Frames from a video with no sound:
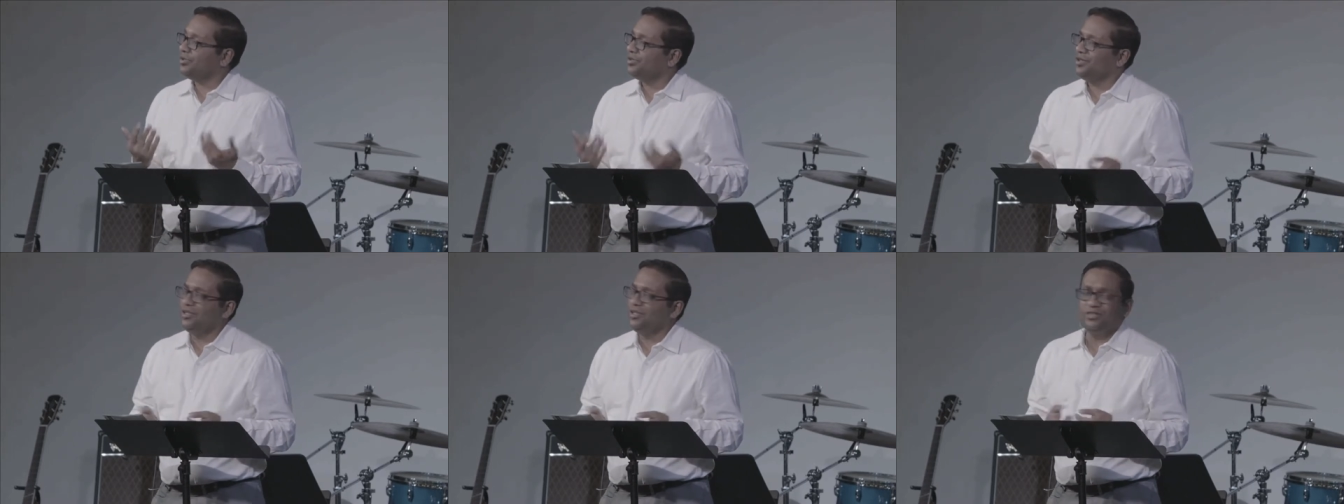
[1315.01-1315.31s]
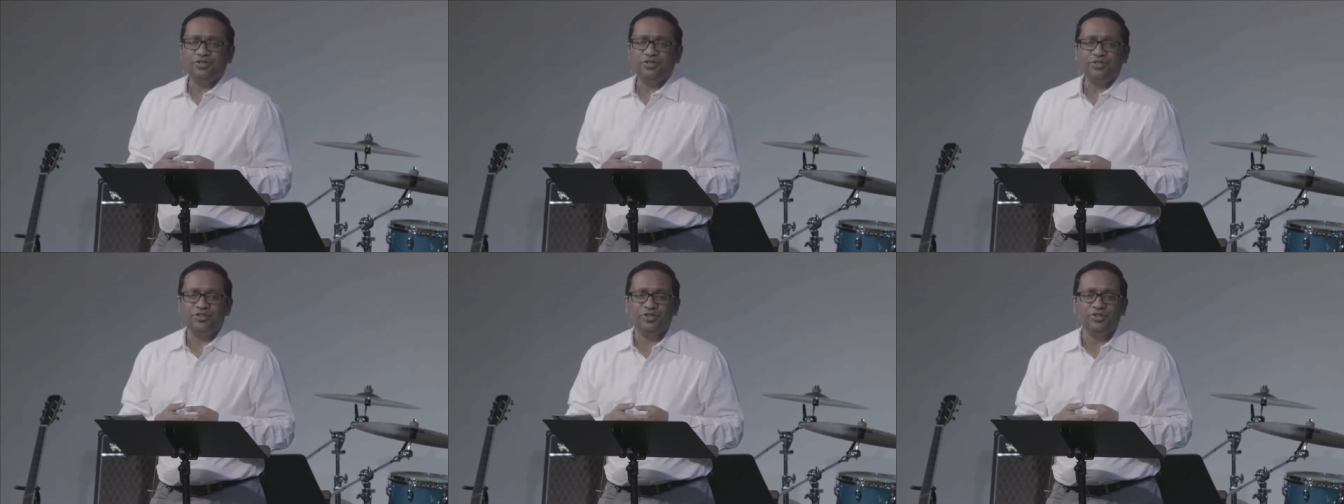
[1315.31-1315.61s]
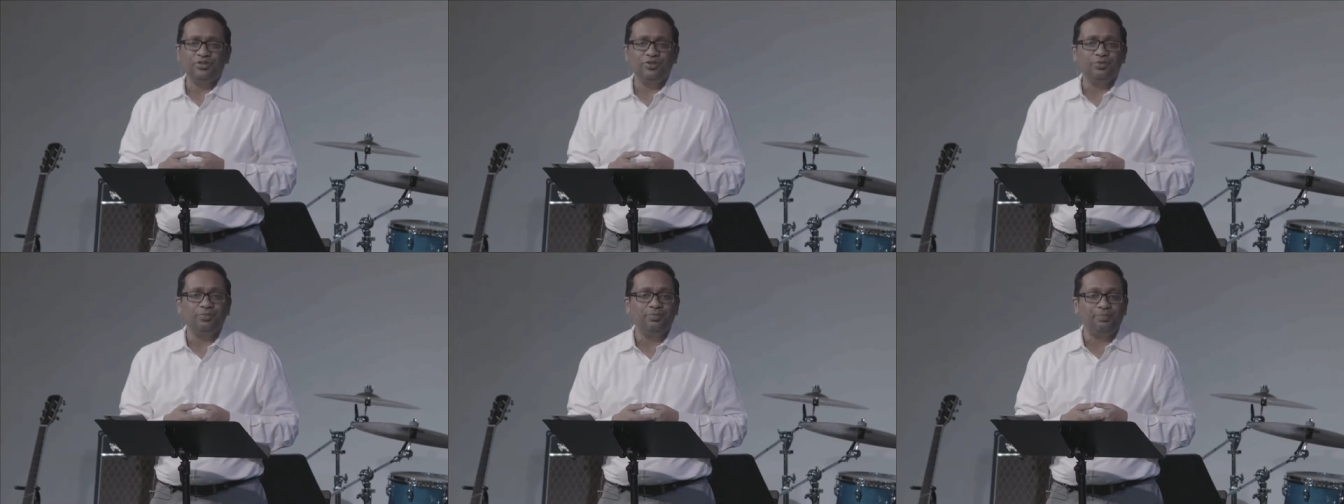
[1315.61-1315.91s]
And these are
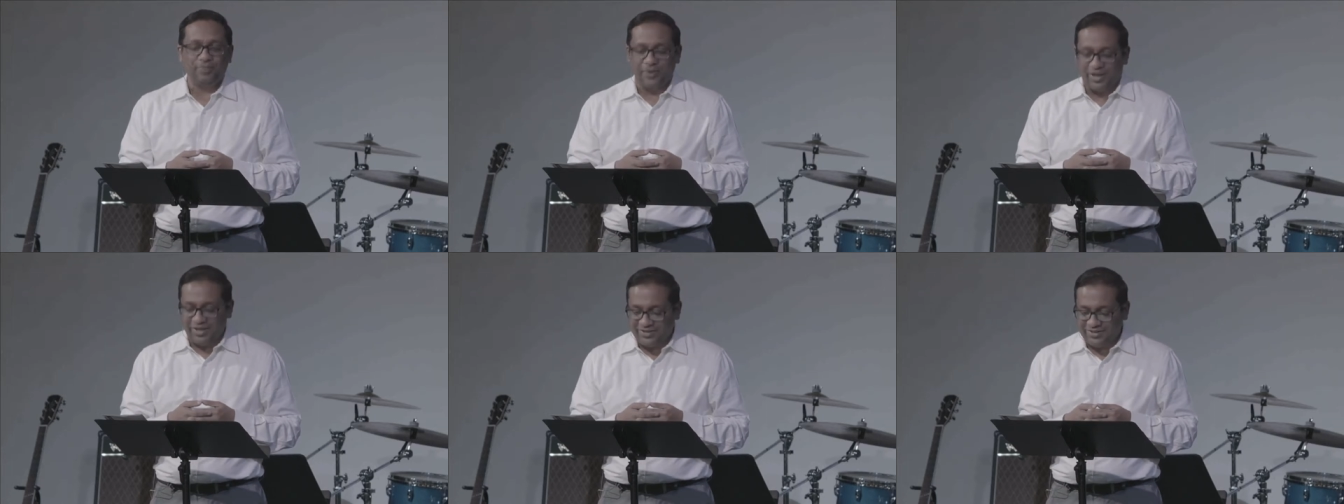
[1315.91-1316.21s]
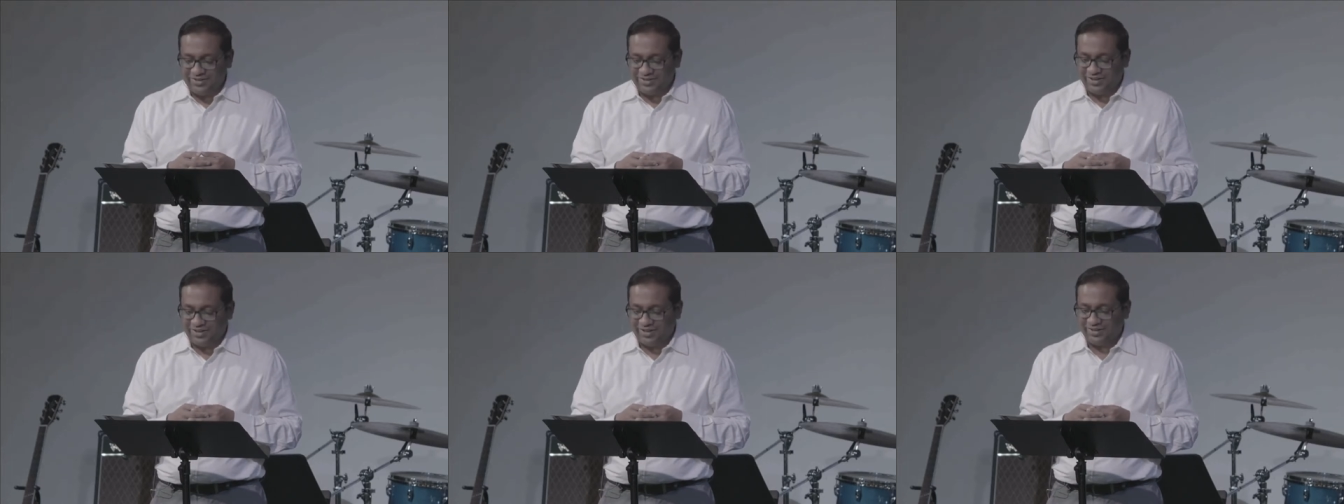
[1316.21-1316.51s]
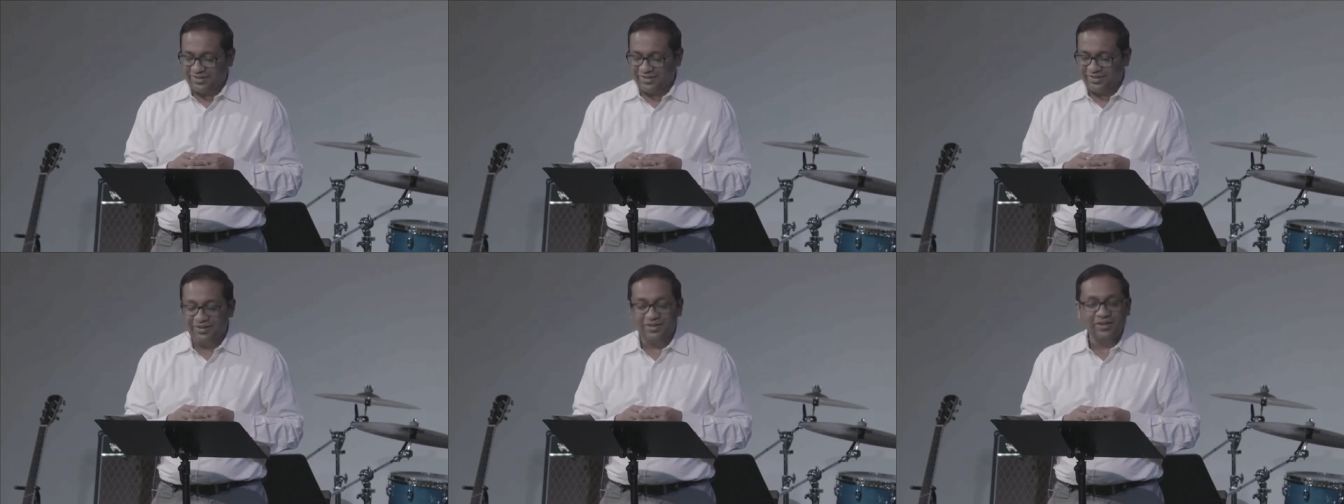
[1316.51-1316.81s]
two
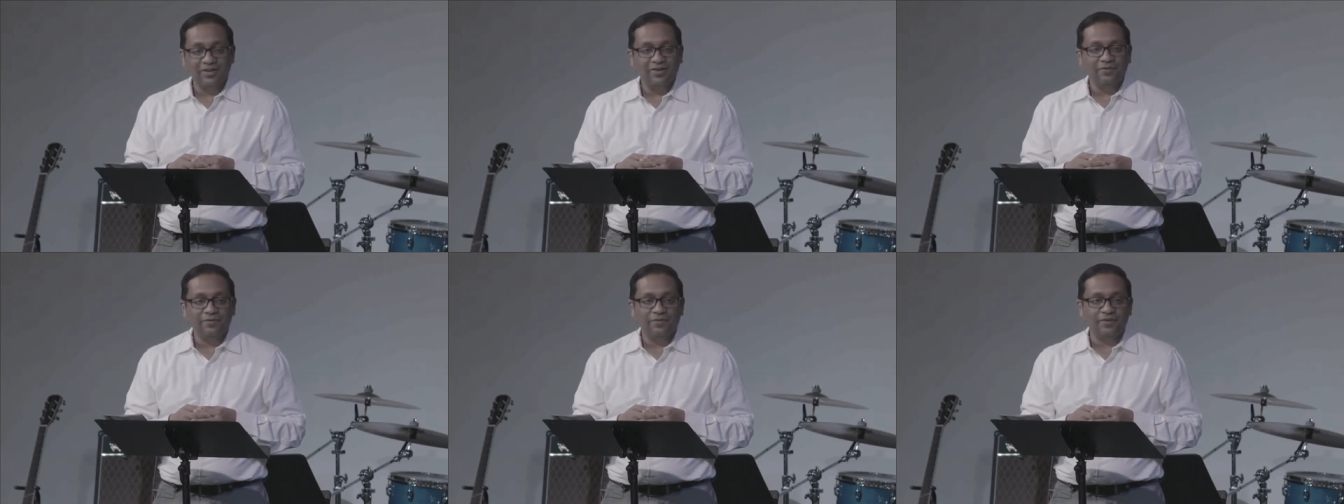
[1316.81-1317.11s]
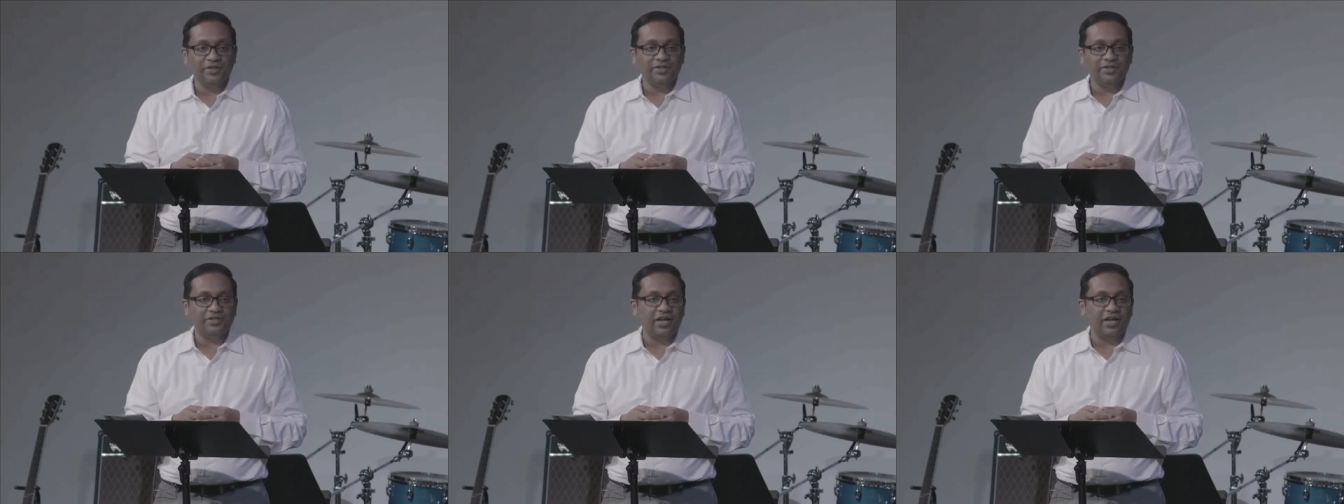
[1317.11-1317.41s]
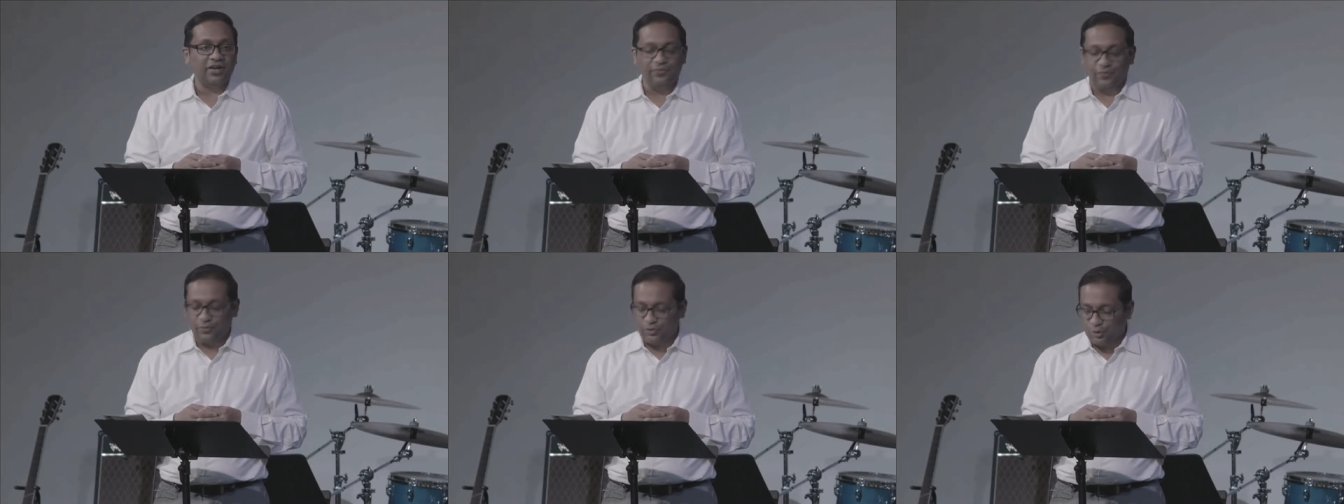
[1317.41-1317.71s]
basic
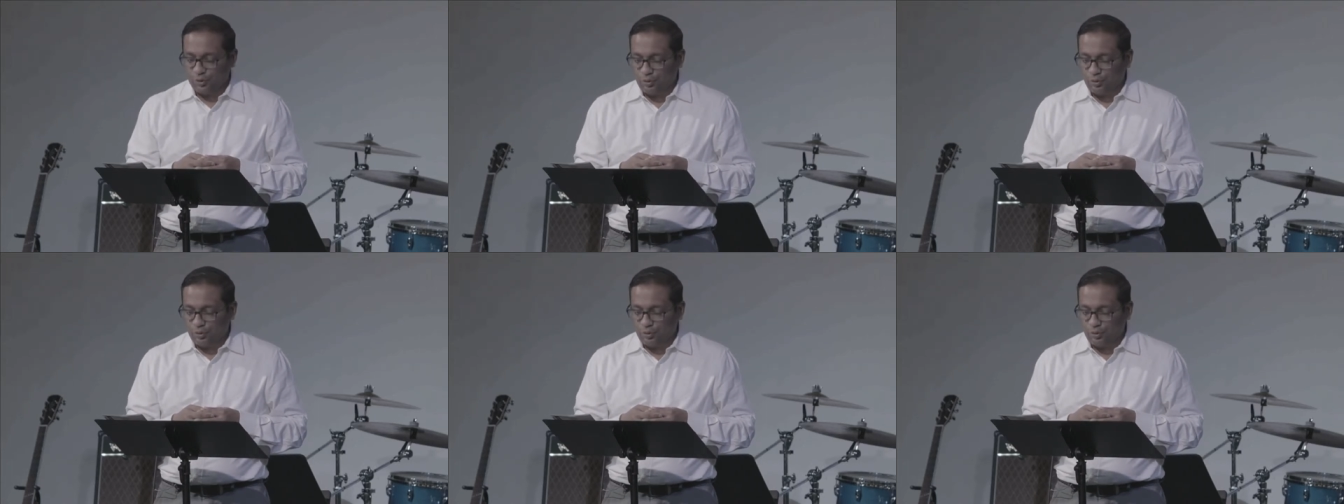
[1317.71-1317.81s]
philosophical